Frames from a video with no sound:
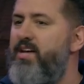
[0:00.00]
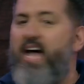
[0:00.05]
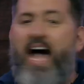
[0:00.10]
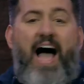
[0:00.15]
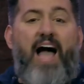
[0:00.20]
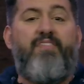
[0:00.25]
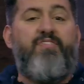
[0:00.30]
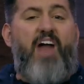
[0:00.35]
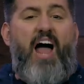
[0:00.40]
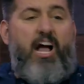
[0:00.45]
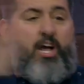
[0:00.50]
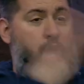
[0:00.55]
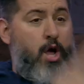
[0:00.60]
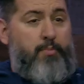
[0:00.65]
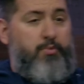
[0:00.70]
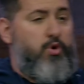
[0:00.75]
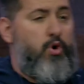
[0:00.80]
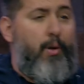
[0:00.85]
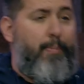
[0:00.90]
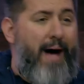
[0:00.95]
I've not
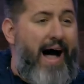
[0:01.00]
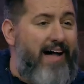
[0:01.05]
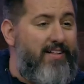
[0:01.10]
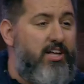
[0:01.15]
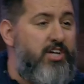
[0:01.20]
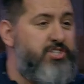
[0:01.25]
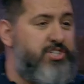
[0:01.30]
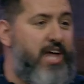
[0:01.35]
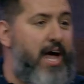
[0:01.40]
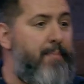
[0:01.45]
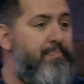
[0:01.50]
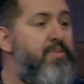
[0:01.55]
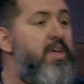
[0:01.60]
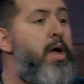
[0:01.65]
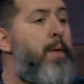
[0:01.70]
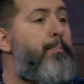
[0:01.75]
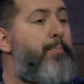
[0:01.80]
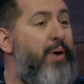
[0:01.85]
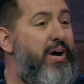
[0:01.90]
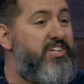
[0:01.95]
come to abolish them,
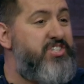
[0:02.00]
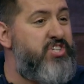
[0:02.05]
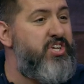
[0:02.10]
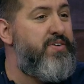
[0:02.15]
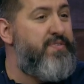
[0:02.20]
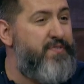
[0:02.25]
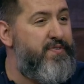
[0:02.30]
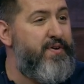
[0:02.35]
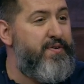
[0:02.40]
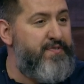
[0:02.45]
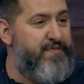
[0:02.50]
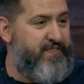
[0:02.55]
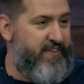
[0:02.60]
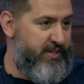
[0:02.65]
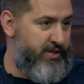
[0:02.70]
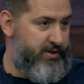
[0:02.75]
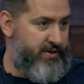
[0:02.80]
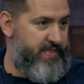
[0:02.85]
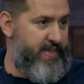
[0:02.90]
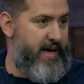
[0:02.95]
but to
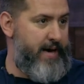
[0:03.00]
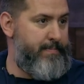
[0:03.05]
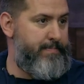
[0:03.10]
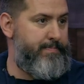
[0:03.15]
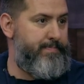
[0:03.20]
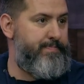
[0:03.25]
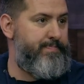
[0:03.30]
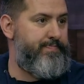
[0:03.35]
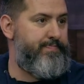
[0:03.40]
fulfill them.